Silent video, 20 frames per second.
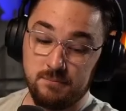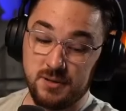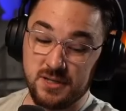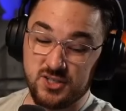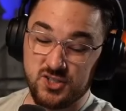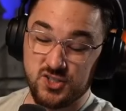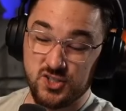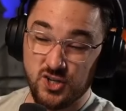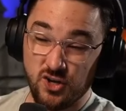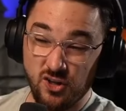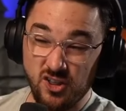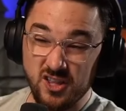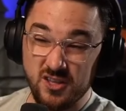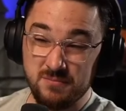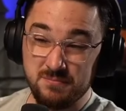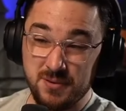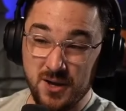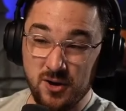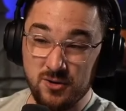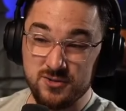But Skull
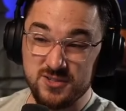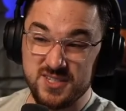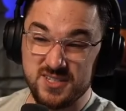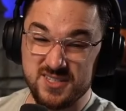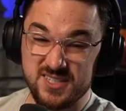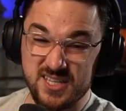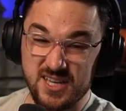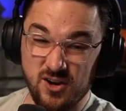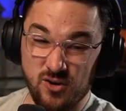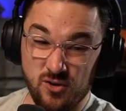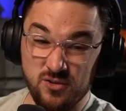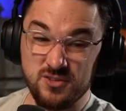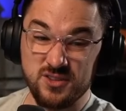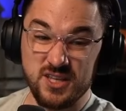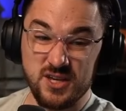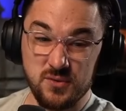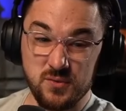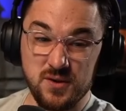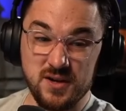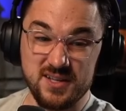and Bones is the
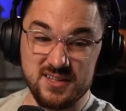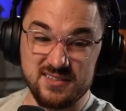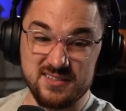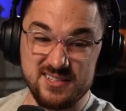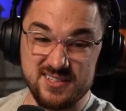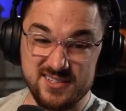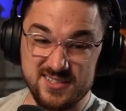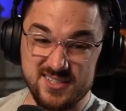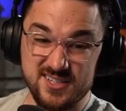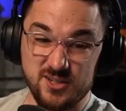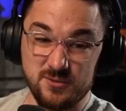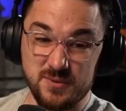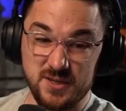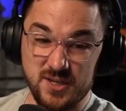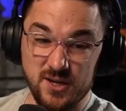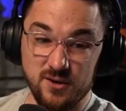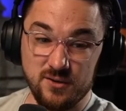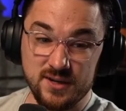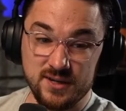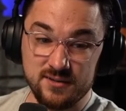only one to still be
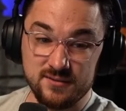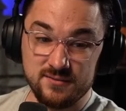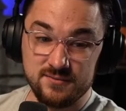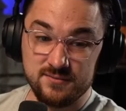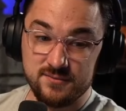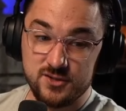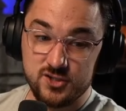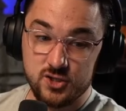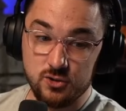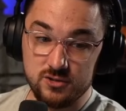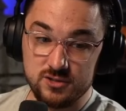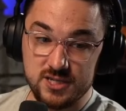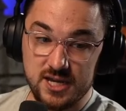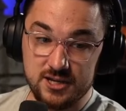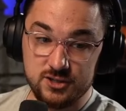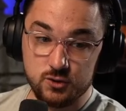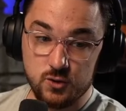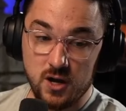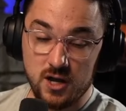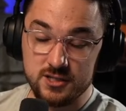going.
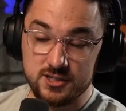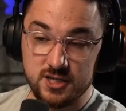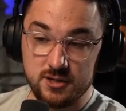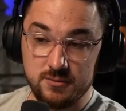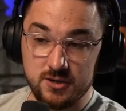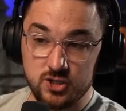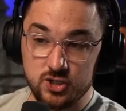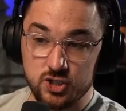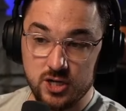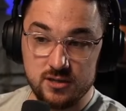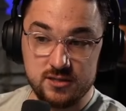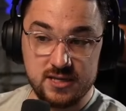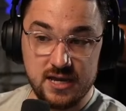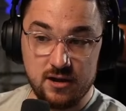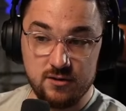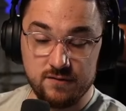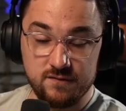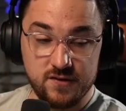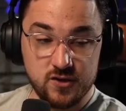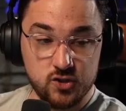Suicide Squad's going to be shut
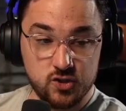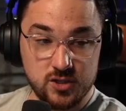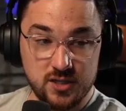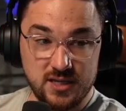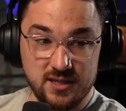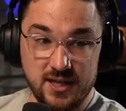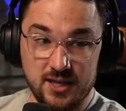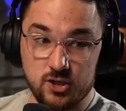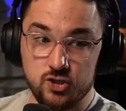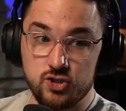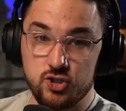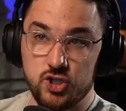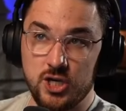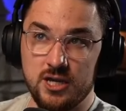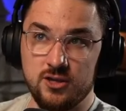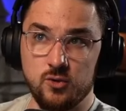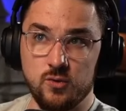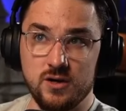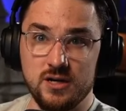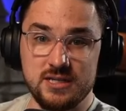down officially like
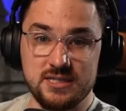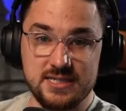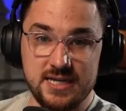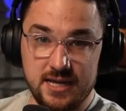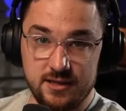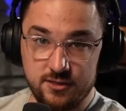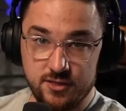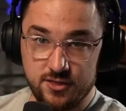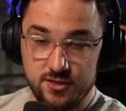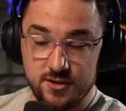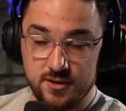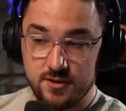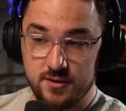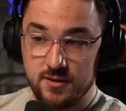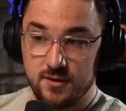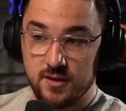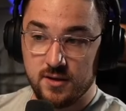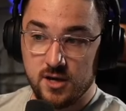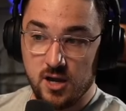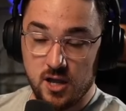January 10th.
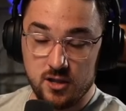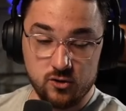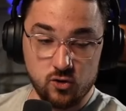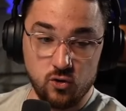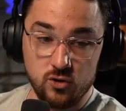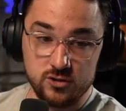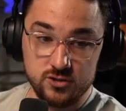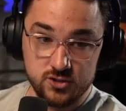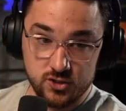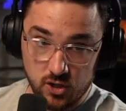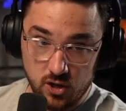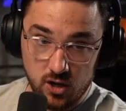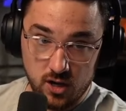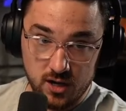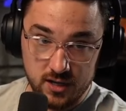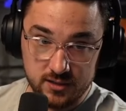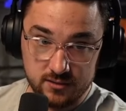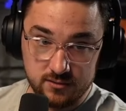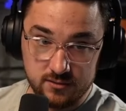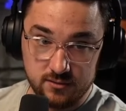Concord's
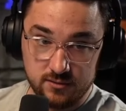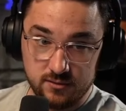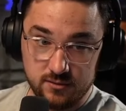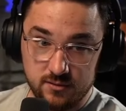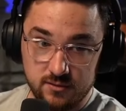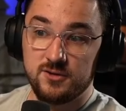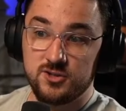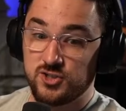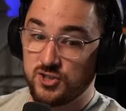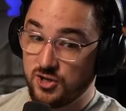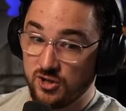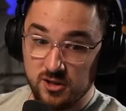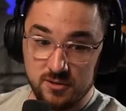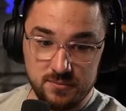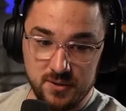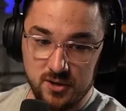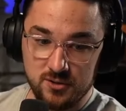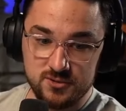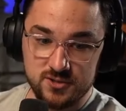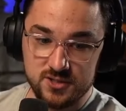gone. Skull and
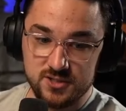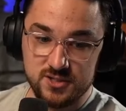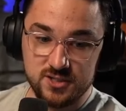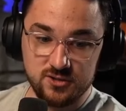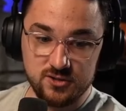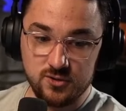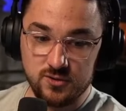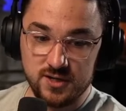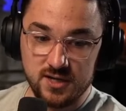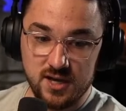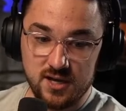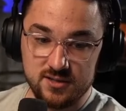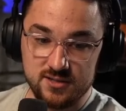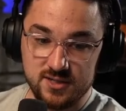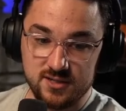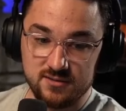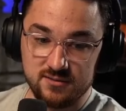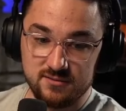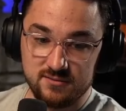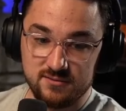Bones is still doing
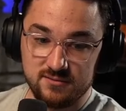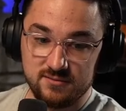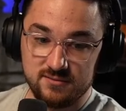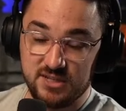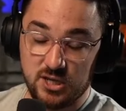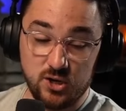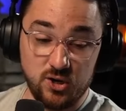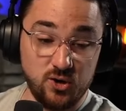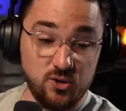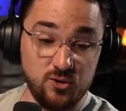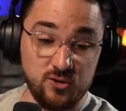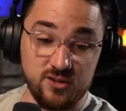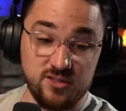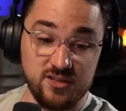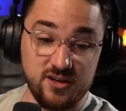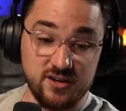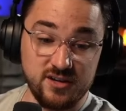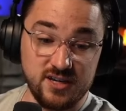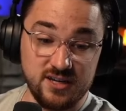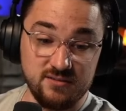content. Who'da
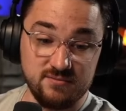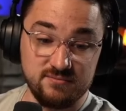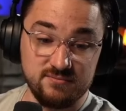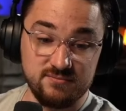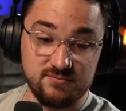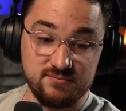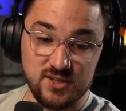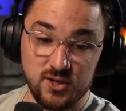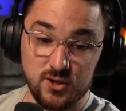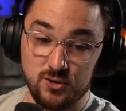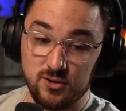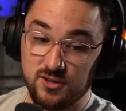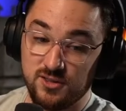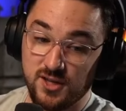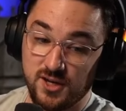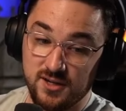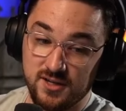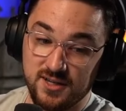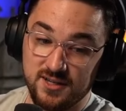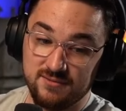thunk it? Who'da
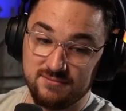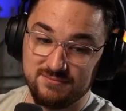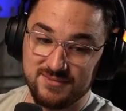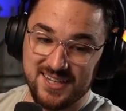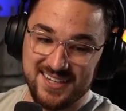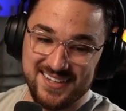thunk it?